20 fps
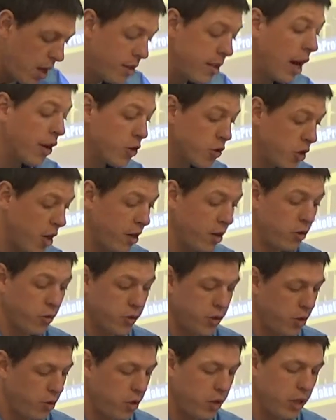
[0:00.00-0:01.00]
Not your
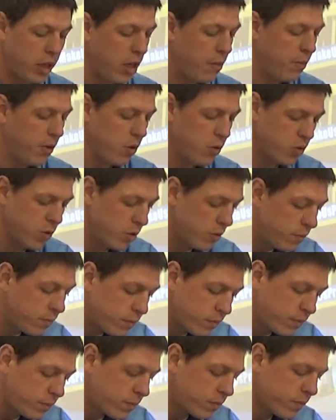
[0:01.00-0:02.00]
genitals, though. You can
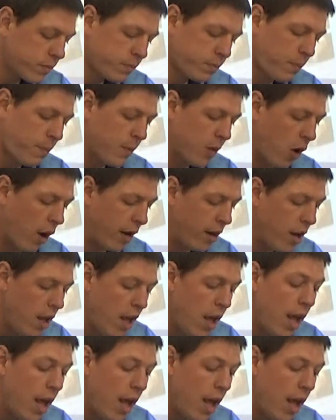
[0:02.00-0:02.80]
keep those. All right.